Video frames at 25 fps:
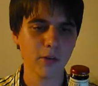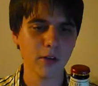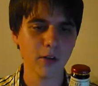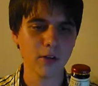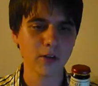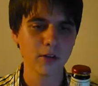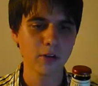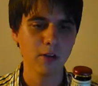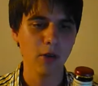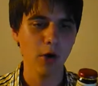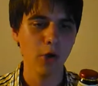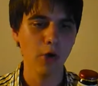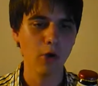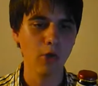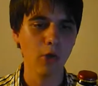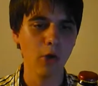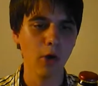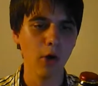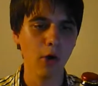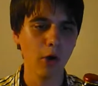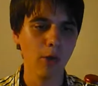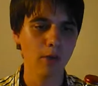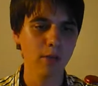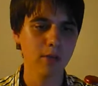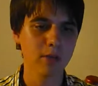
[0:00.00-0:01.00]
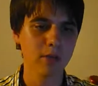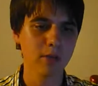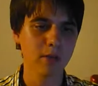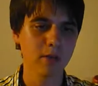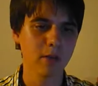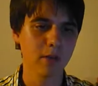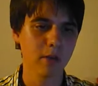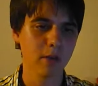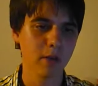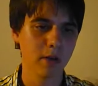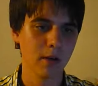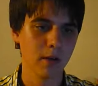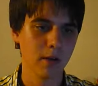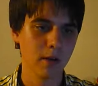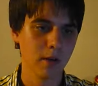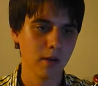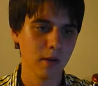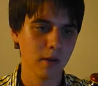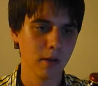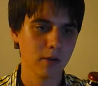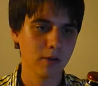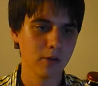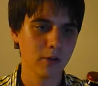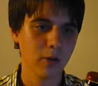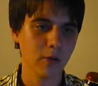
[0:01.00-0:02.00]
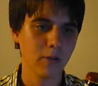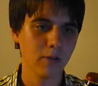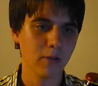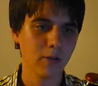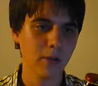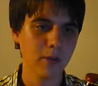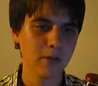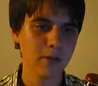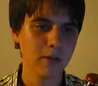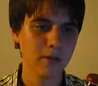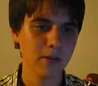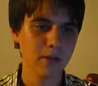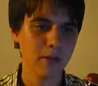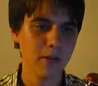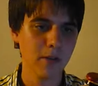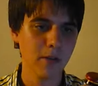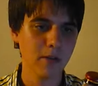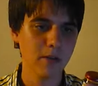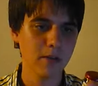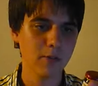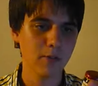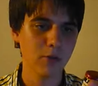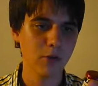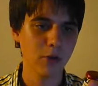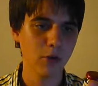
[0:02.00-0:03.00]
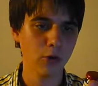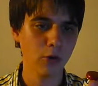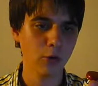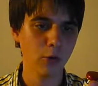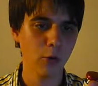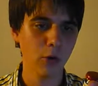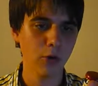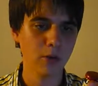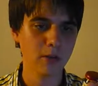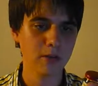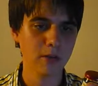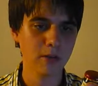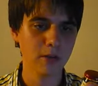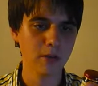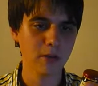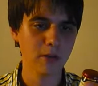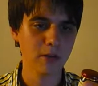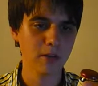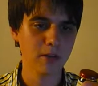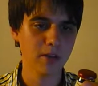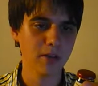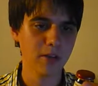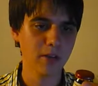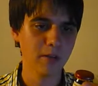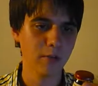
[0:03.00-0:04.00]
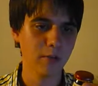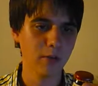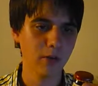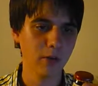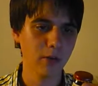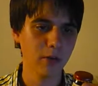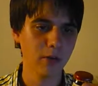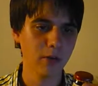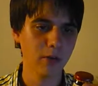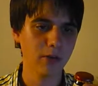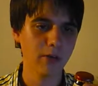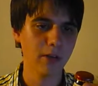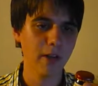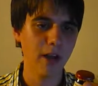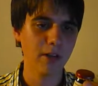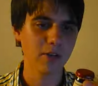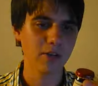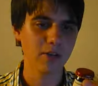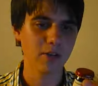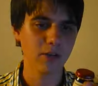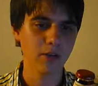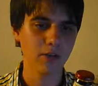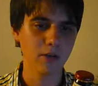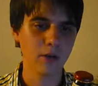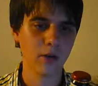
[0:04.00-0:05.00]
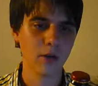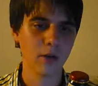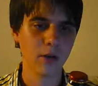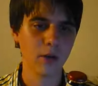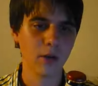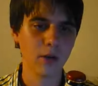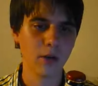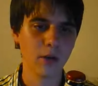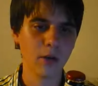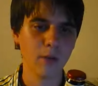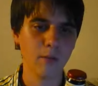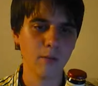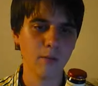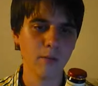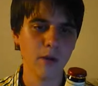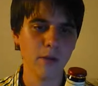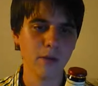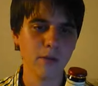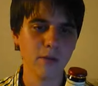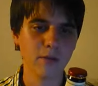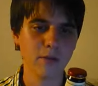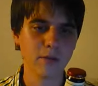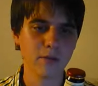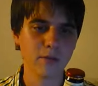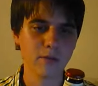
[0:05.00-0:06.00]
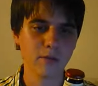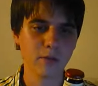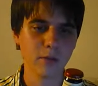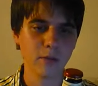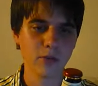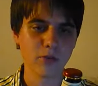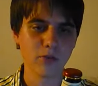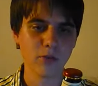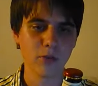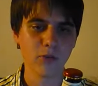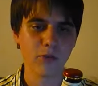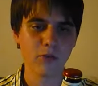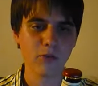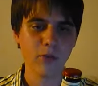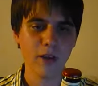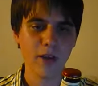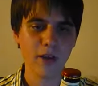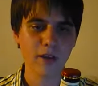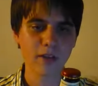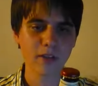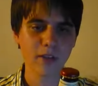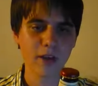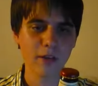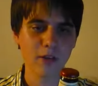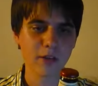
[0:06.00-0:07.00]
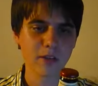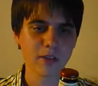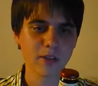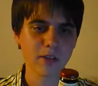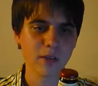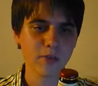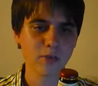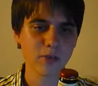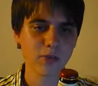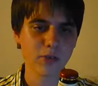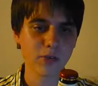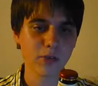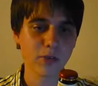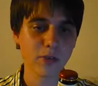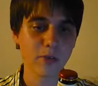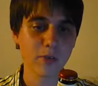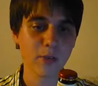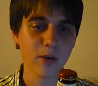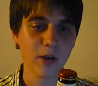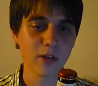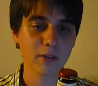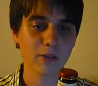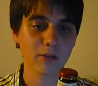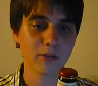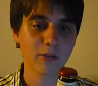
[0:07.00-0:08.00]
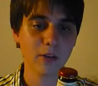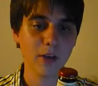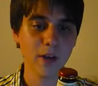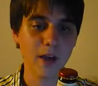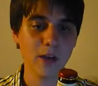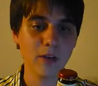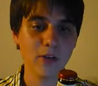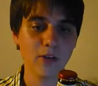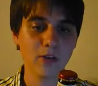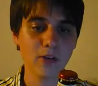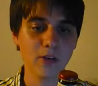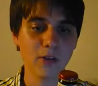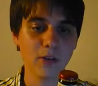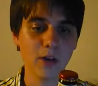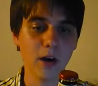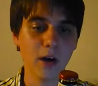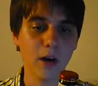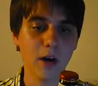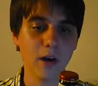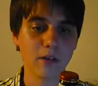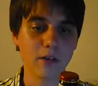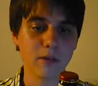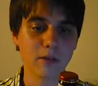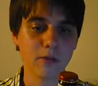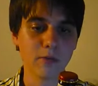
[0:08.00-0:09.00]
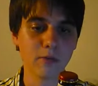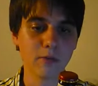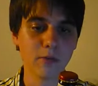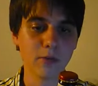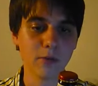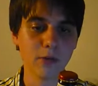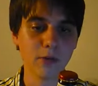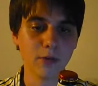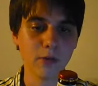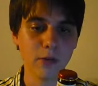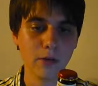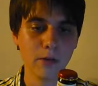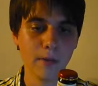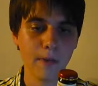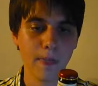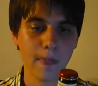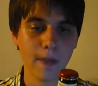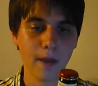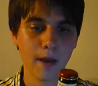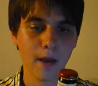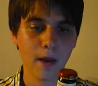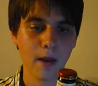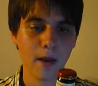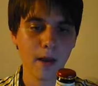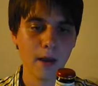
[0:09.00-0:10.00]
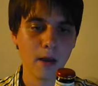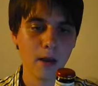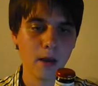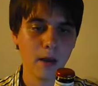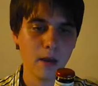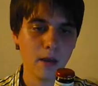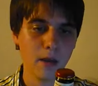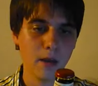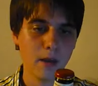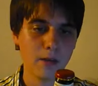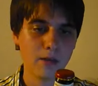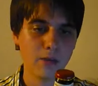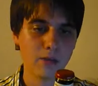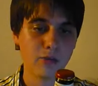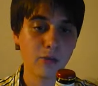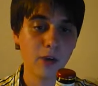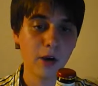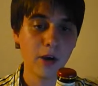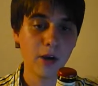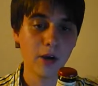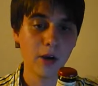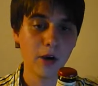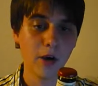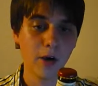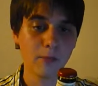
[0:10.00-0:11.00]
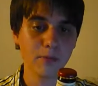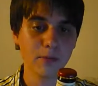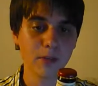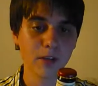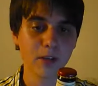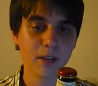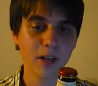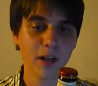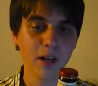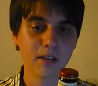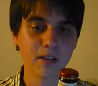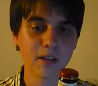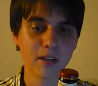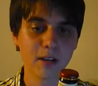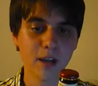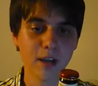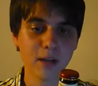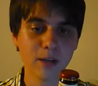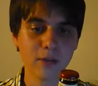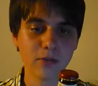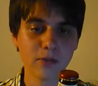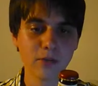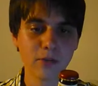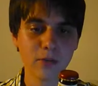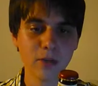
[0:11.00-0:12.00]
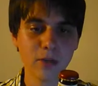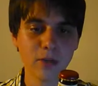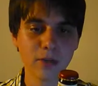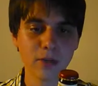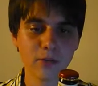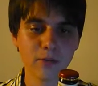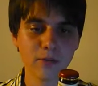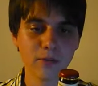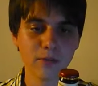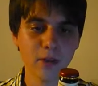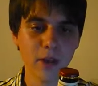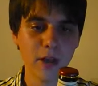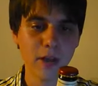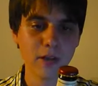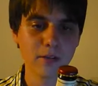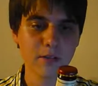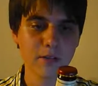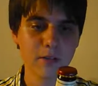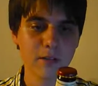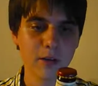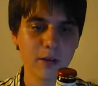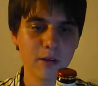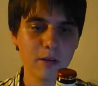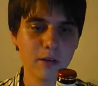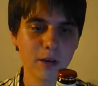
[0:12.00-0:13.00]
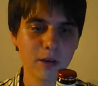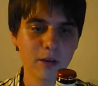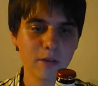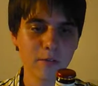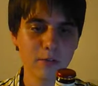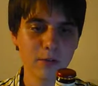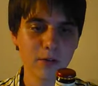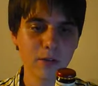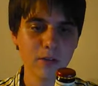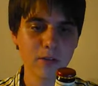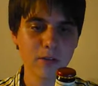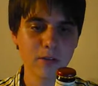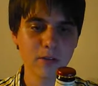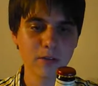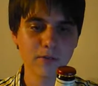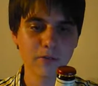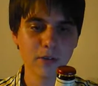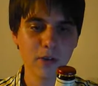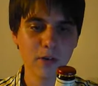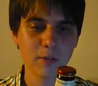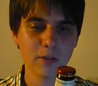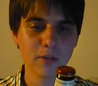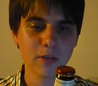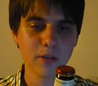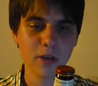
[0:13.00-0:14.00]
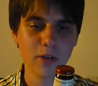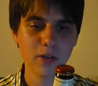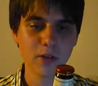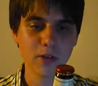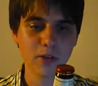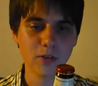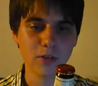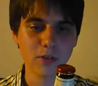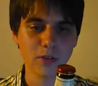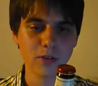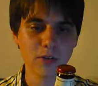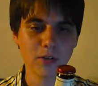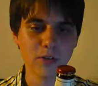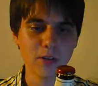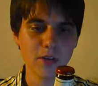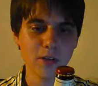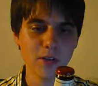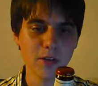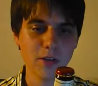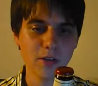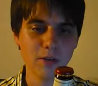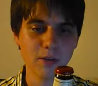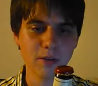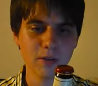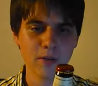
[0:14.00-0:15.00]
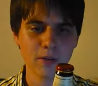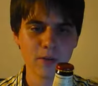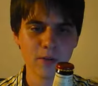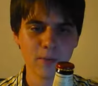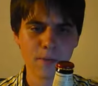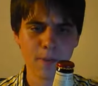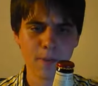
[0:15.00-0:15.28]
fresh whole hops, top fermenting yeast, pure water, and the simple, natural methods which reflect our exceptional respect to the ancient art of brewing. It is dry hopped to classic ale tradition and slowly completes its fermentation in sealed